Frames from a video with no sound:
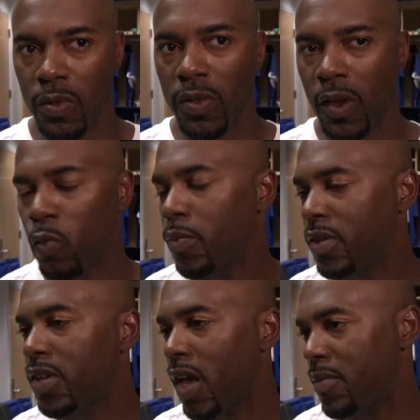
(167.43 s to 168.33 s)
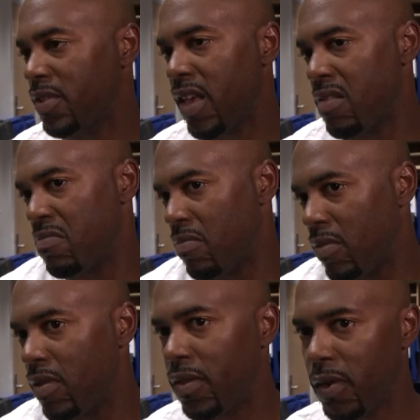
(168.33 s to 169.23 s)
There will be times that
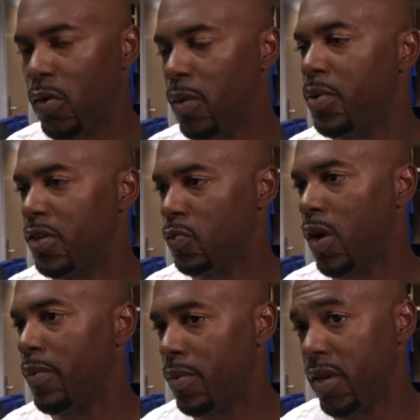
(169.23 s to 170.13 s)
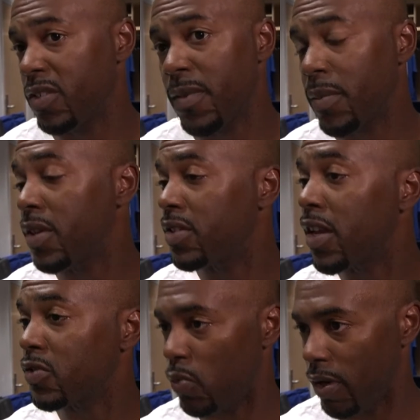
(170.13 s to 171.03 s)
they're going to pitch around me because maybe he's not
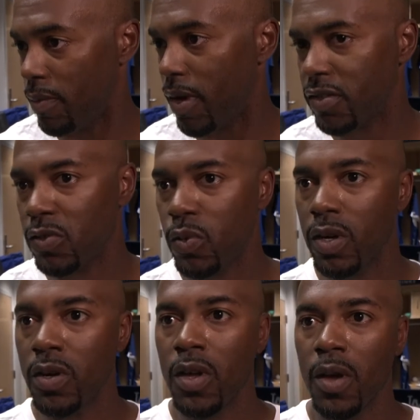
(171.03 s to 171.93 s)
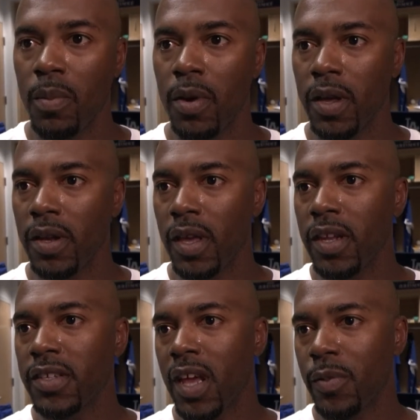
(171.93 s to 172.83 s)
swinging the bat so well. But
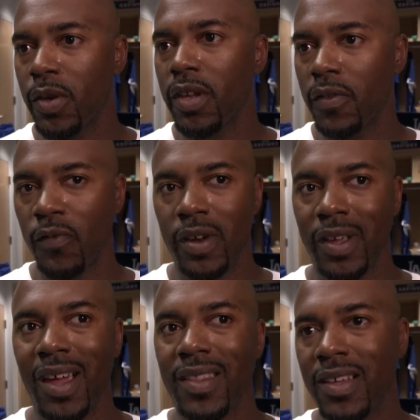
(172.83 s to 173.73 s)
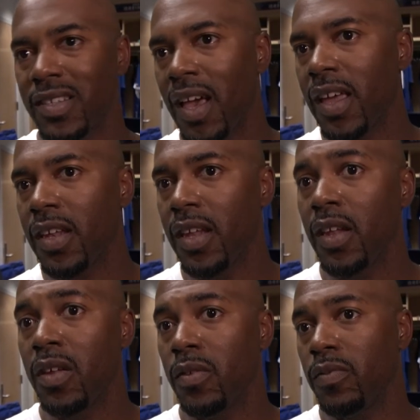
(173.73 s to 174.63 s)
anytime you're hitting in front of a guy that's hot,
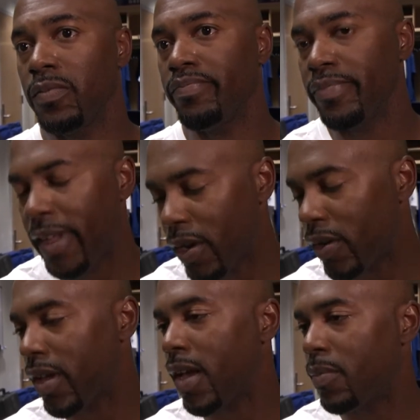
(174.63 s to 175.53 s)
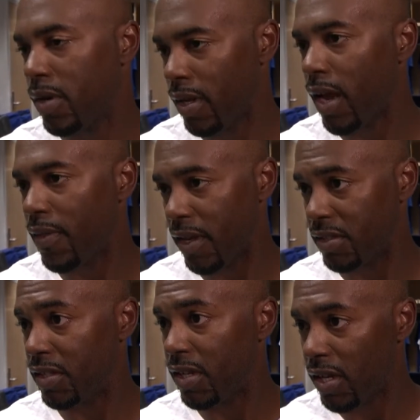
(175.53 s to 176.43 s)
not only hot, but a guy that's a
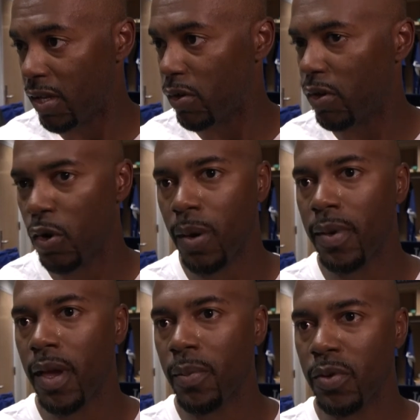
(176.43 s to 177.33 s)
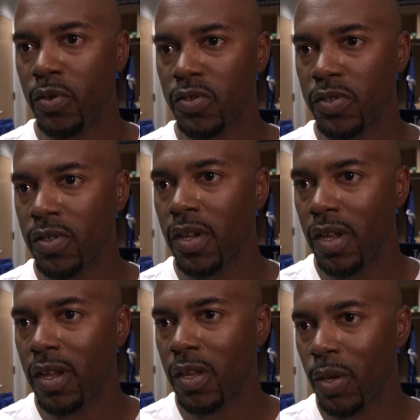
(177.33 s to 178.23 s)
good hitter, an RBI producer,
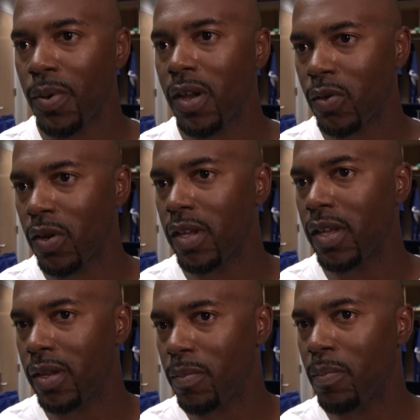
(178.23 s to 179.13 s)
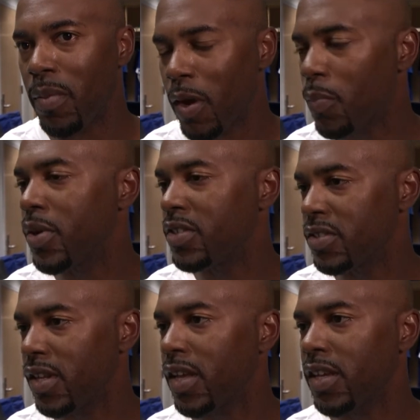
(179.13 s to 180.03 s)
you're probably going to get better pitches
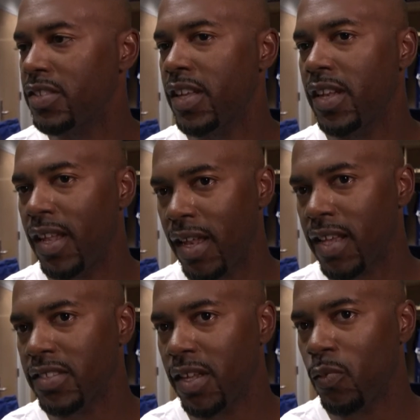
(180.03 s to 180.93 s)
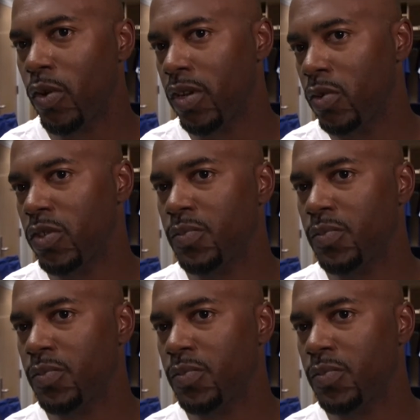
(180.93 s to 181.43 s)
to hit, because last thing they want to do is